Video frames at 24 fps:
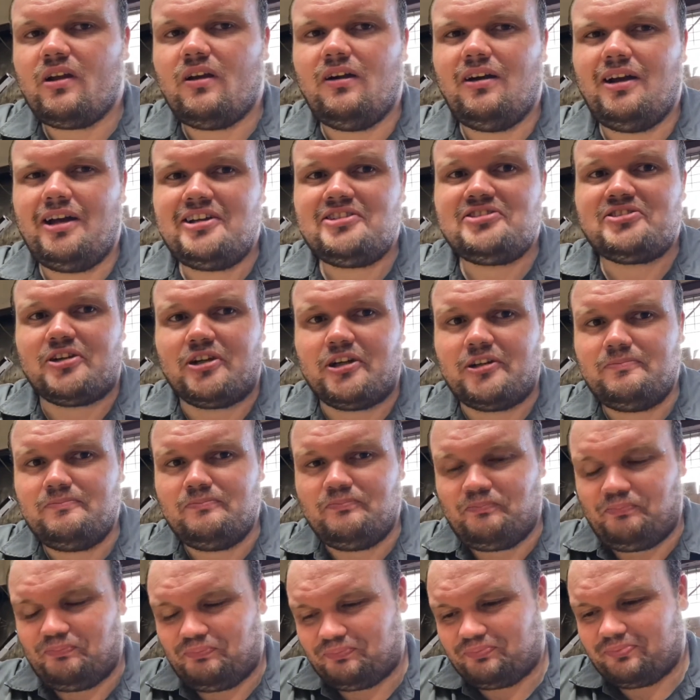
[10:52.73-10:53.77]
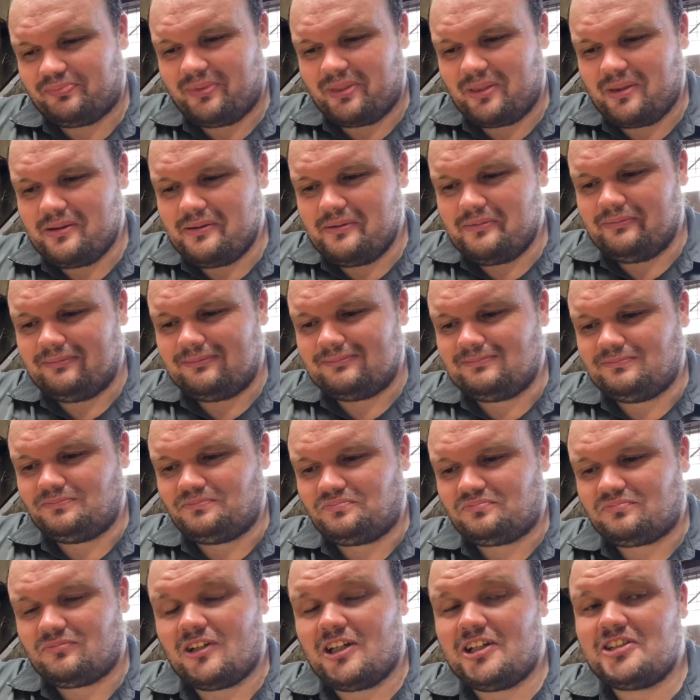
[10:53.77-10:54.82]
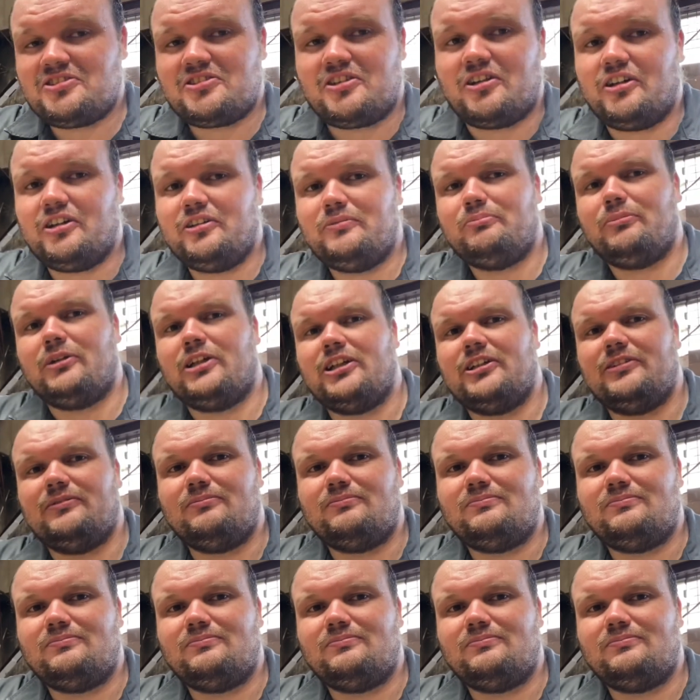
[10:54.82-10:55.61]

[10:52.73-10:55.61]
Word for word: It's good. That's good, but